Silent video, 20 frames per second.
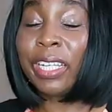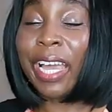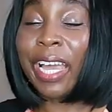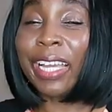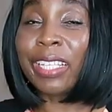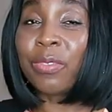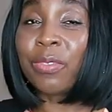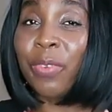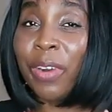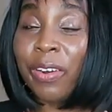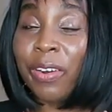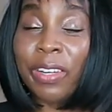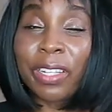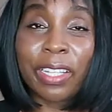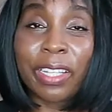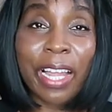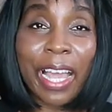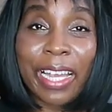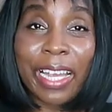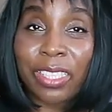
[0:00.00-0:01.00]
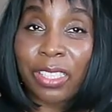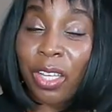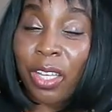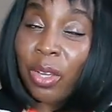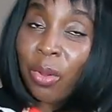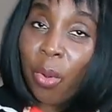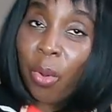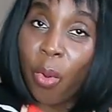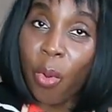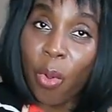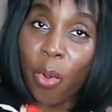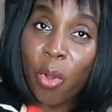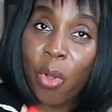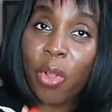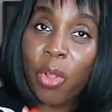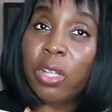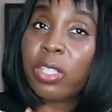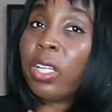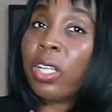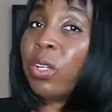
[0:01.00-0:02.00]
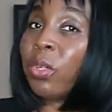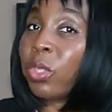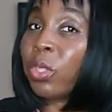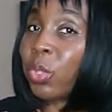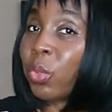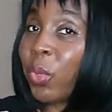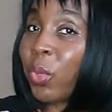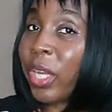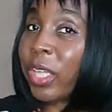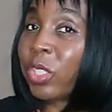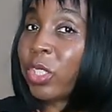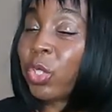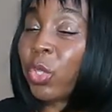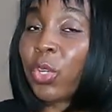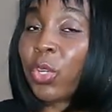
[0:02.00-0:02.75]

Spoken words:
nice, very light hold to it,